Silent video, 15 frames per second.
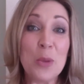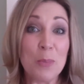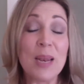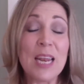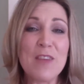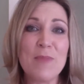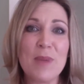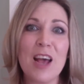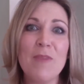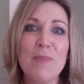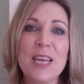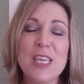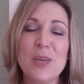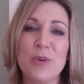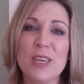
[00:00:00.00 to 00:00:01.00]
believe me, I've
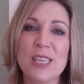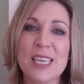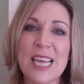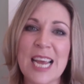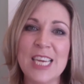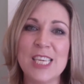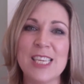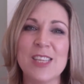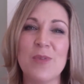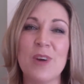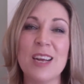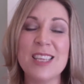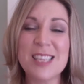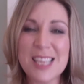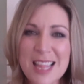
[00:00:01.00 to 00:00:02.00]
been to presentations where
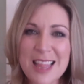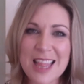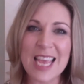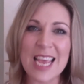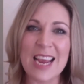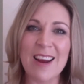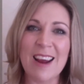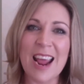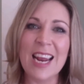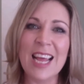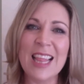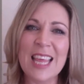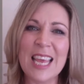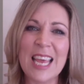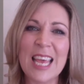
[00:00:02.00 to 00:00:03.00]
I sit there and I
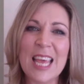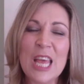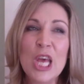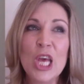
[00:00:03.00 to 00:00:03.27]
think,